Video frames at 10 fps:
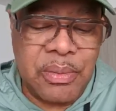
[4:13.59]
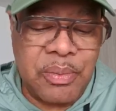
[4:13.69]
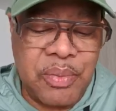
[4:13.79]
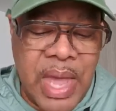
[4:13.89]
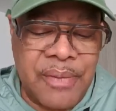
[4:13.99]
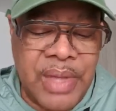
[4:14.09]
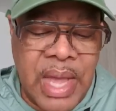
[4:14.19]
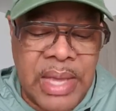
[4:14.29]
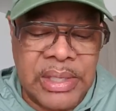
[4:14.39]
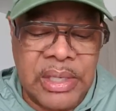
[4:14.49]
have the
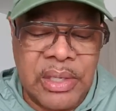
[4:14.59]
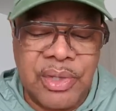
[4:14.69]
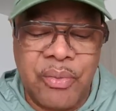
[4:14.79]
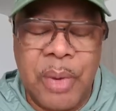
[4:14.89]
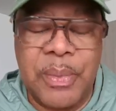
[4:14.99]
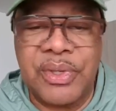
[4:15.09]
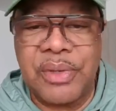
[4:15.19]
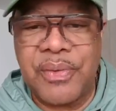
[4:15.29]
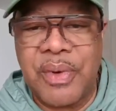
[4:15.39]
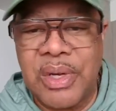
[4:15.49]
ideas that represent
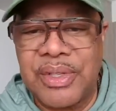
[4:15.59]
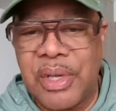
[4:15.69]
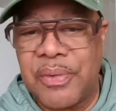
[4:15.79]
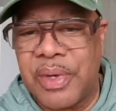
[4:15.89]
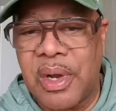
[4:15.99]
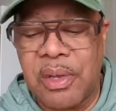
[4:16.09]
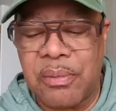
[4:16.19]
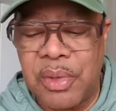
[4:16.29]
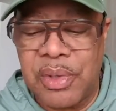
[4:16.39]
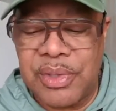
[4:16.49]
for ourselves and our
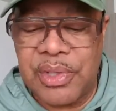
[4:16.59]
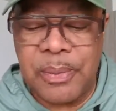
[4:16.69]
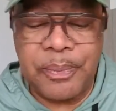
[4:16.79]
community.